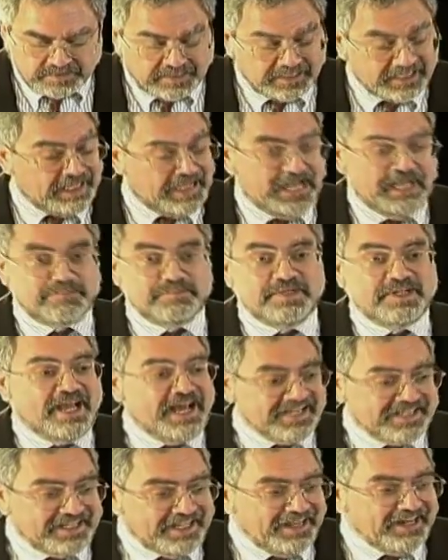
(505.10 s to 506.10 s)
I'm
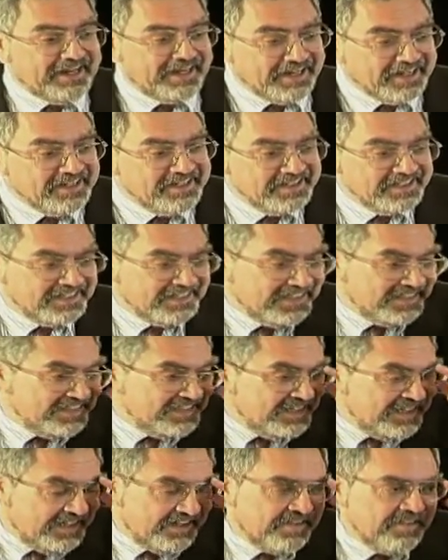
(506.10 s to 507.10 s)
not kidding.
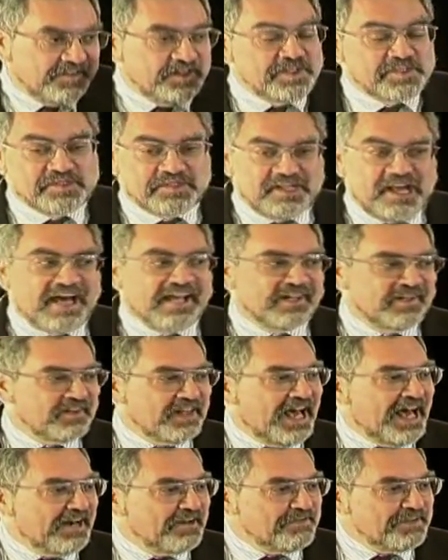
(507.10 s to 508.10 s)
This got a
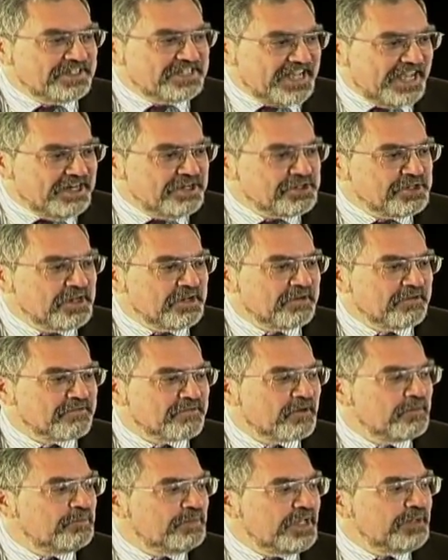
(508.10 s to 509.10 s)
lot of attention
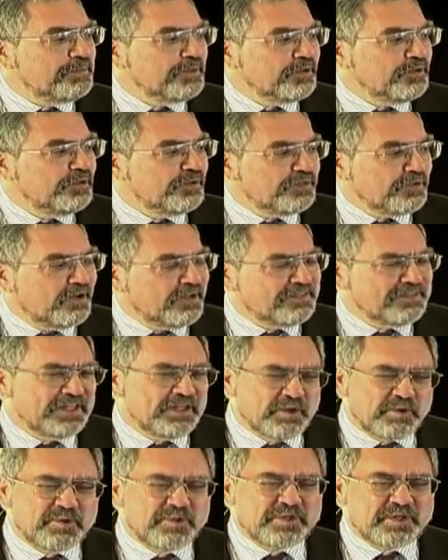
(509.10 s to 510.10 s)
from people who thought the
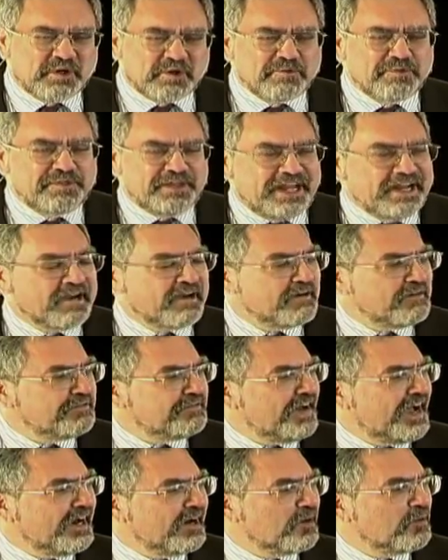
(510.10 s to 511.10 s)
old earth, air,
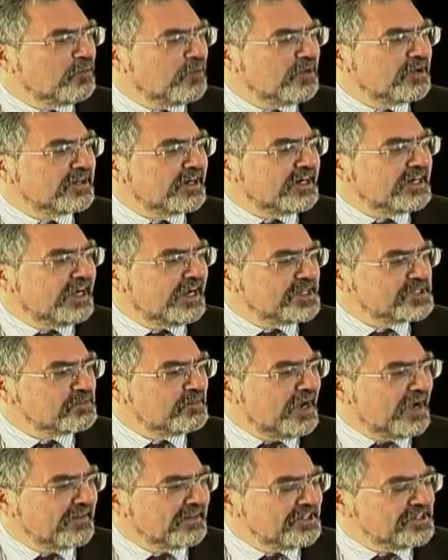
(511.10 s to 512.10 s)
fire, water
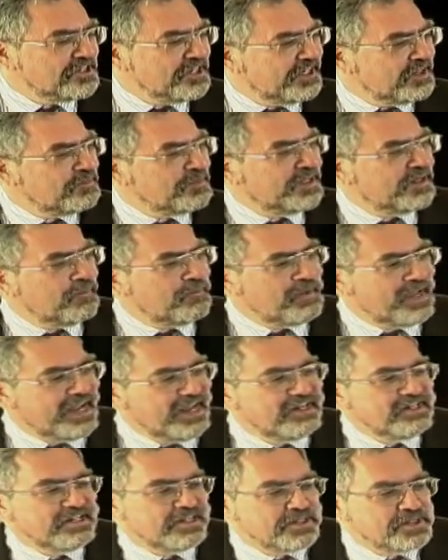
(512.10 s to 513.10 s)
cosmology had been
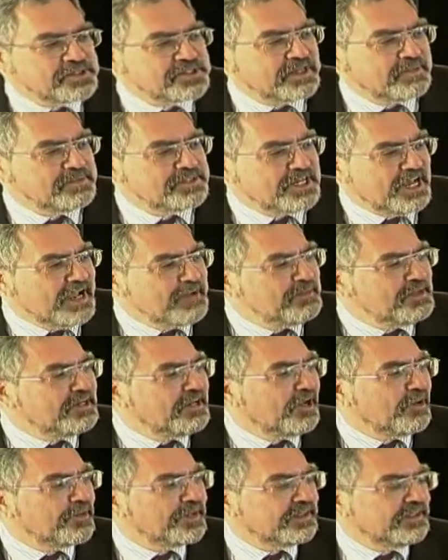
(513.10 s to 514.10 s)
abandoned some time
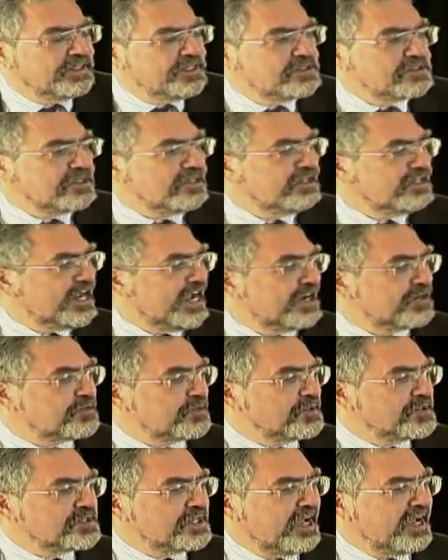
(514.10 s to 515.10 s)
ago, at least in
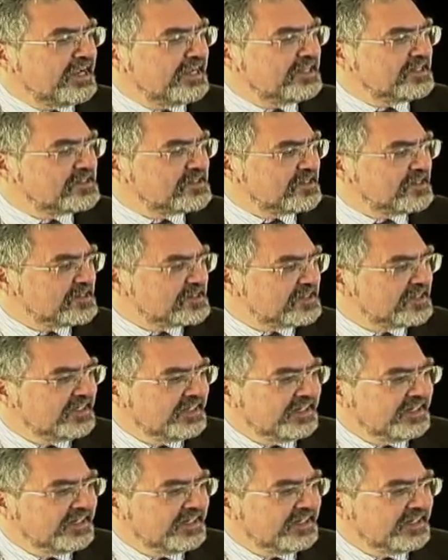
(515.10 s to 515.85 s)
natural sciences.